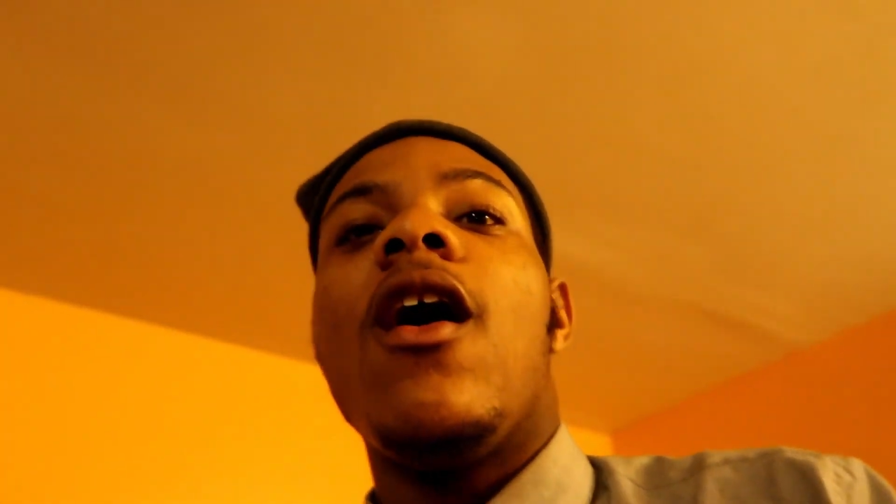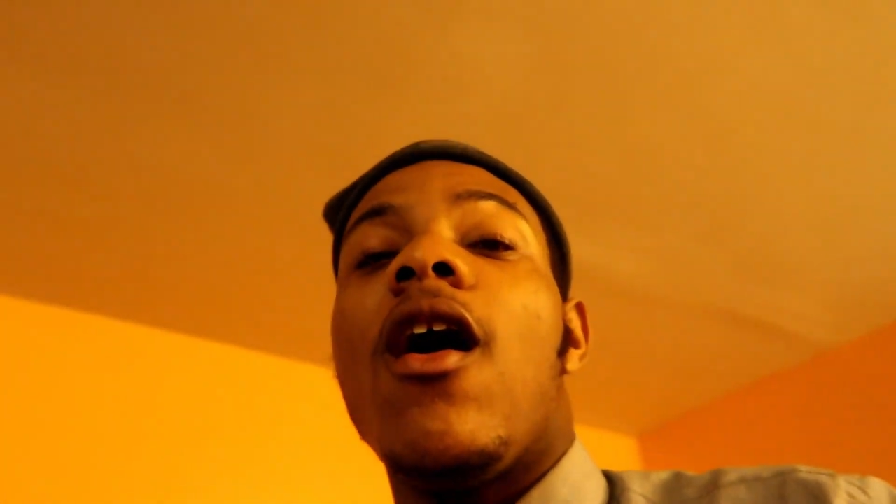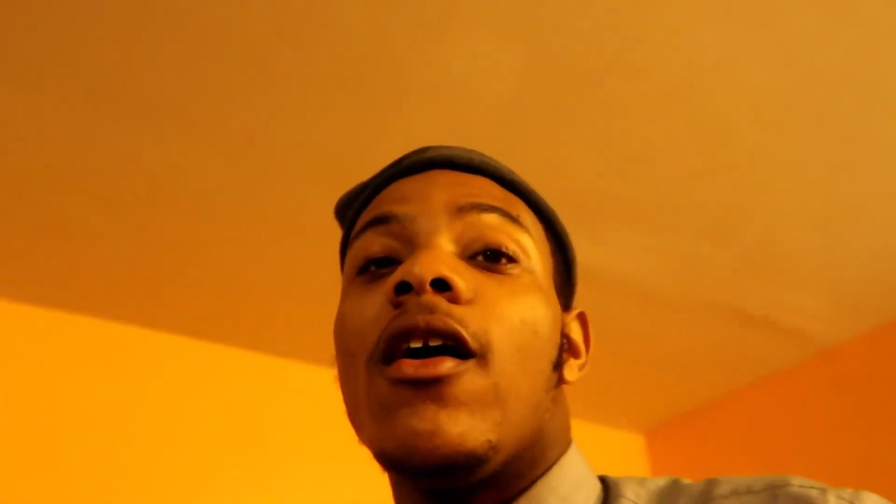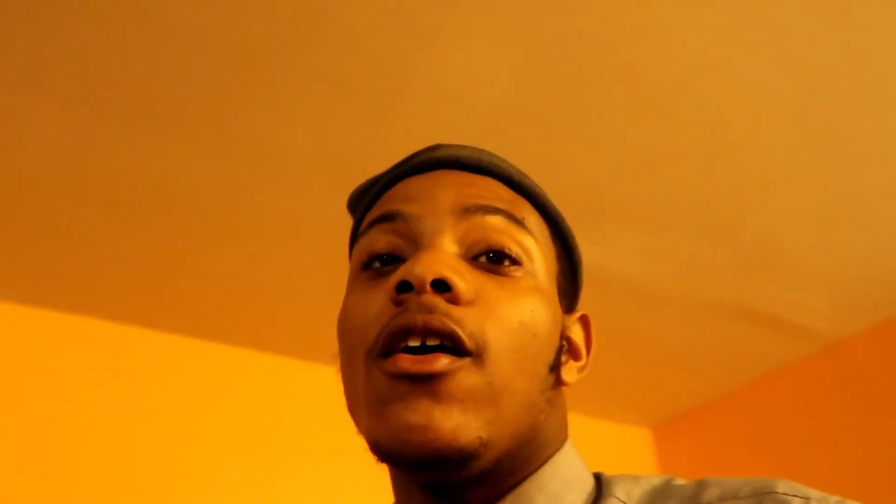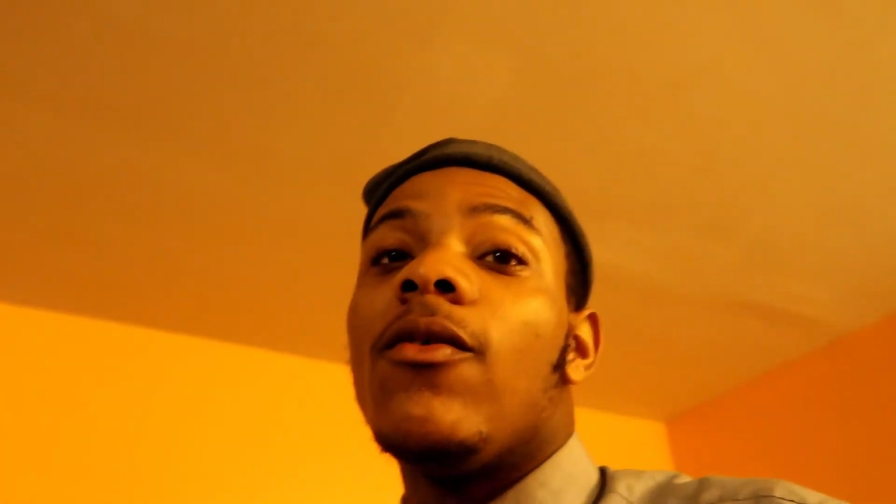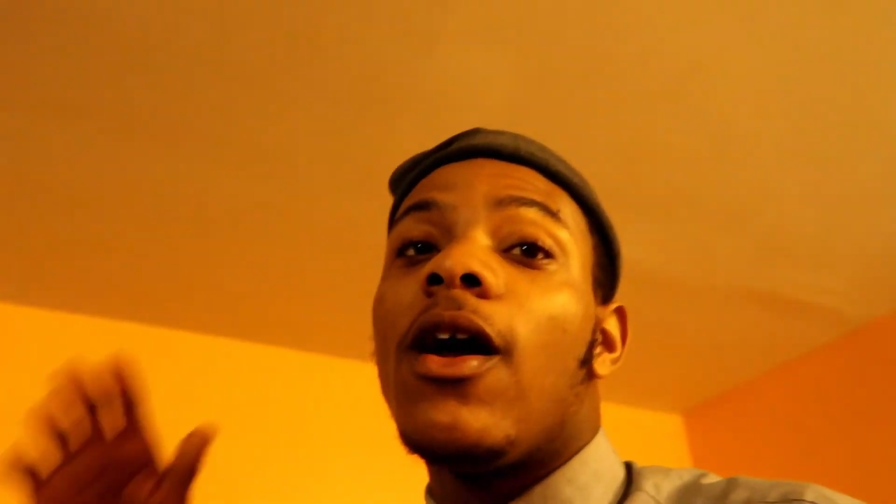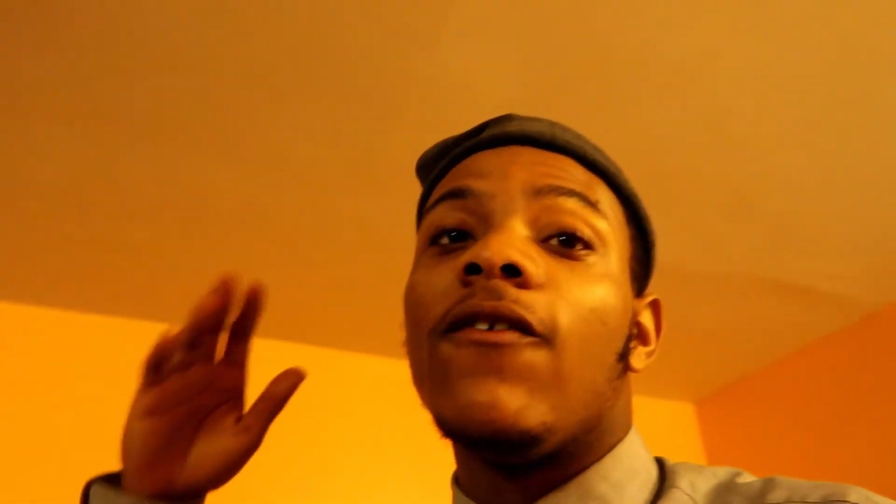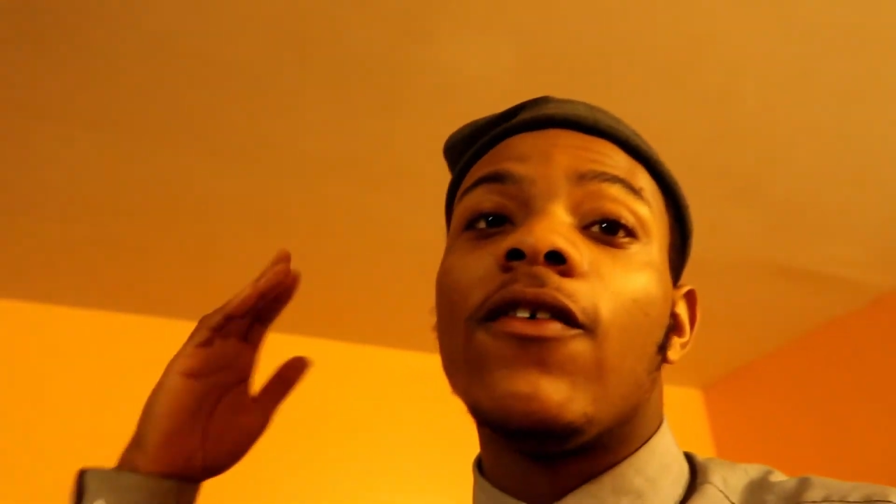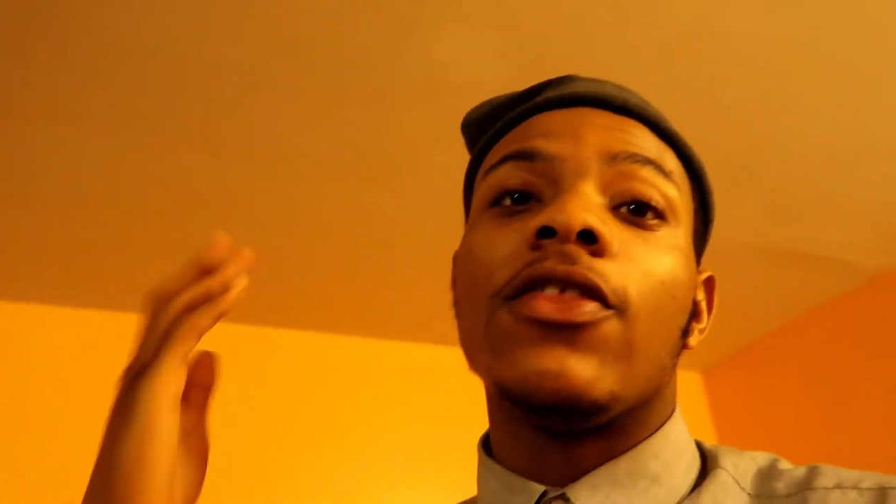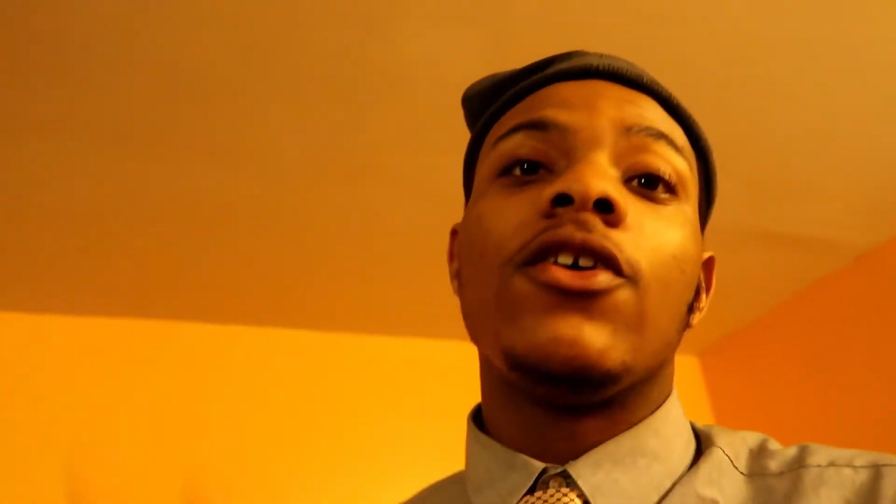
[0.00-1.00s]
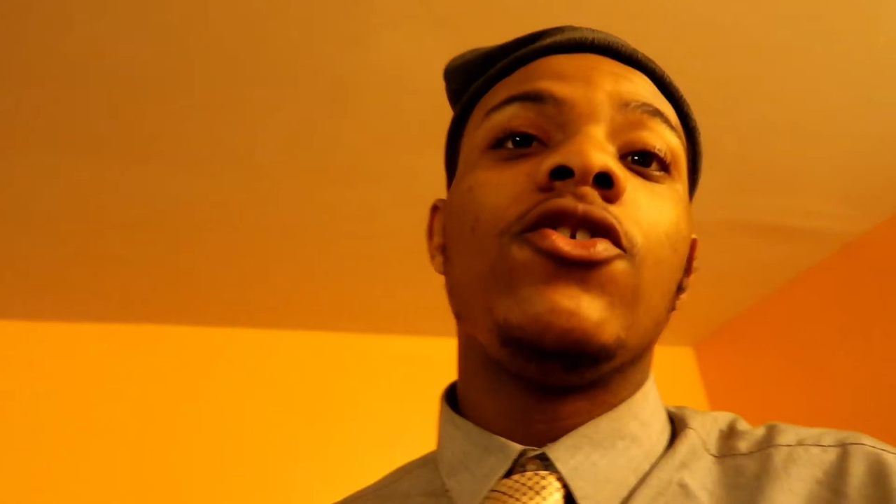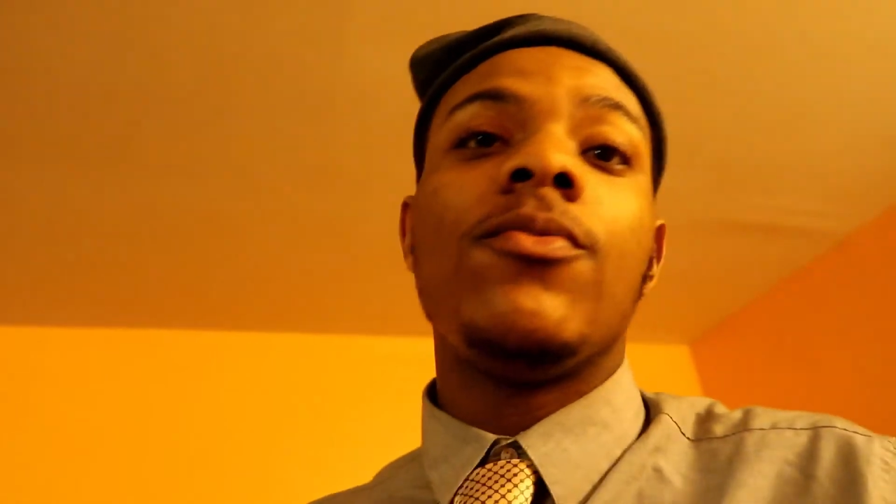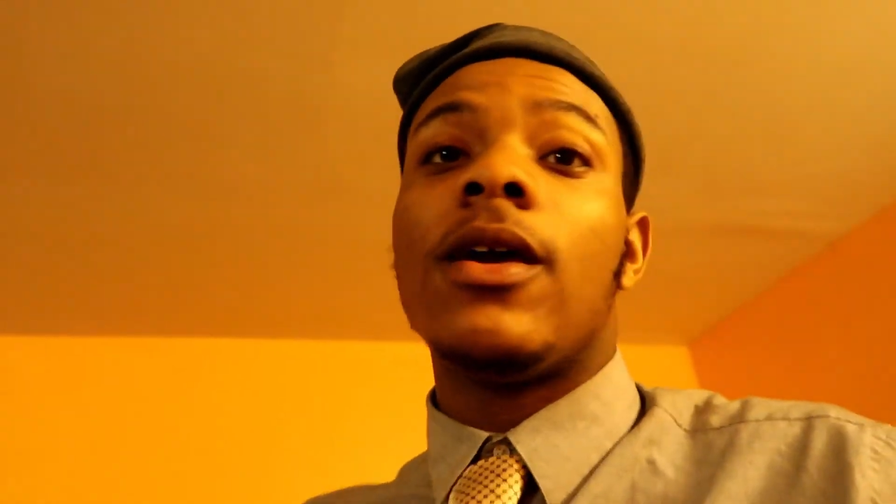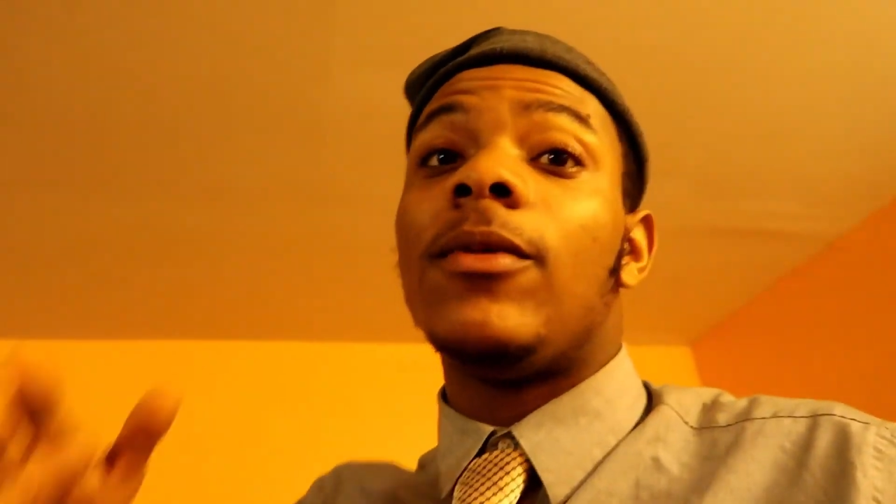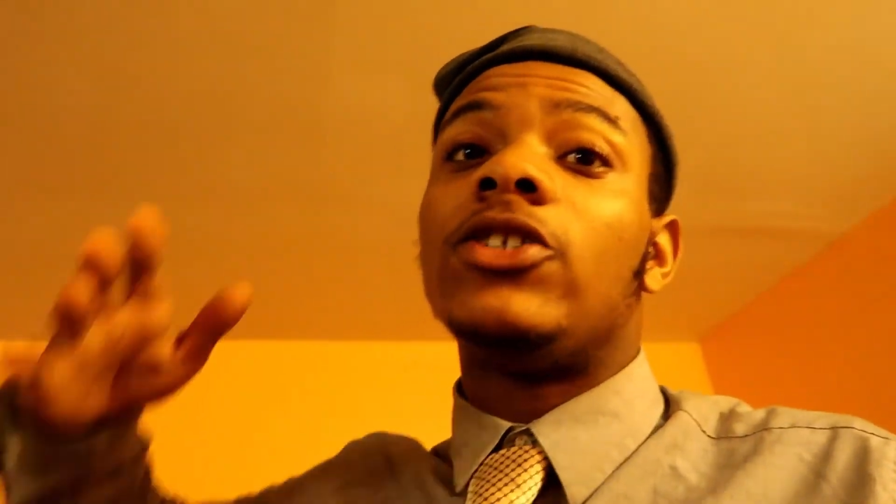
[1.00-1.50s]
All right, y'all, without further ado, man,